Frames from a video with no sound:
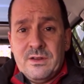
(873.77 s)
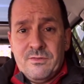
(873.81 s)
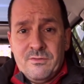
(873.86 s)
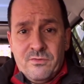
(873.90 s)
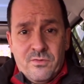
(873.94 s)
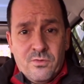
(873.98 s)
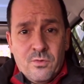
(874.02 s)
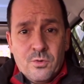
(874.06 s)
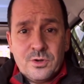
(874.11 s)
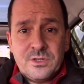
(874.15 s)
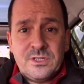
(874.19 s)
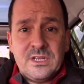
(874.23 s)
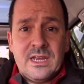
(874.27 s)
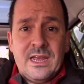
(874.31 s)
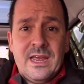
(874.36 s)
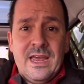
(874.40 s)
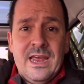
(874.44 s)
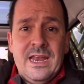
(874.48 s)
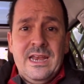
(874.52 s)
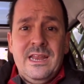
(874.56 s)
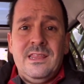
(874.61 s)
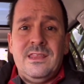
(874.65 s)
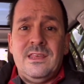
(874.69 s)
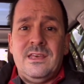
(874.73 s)
in enforcing
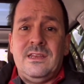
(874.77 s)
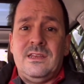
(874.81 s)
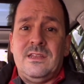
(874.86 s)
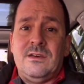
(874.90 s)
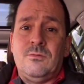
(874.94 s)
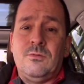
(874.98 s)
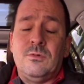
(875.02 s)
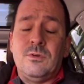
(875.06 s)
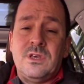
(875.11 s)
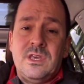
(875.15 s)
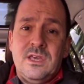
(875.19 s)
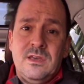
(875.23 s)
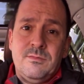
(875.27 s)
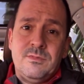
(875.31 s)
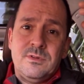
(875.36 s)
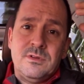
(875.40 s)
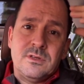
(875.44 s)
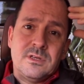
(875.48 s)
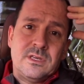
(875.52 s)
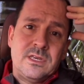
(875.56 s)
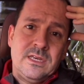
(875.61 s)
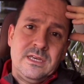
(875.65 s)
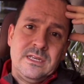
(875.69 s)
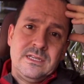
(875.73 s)
anything that will keep
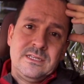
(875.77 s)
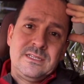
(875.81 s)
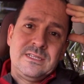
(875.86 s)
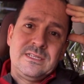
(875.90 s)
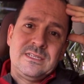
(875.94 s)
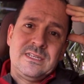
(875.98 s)
the kids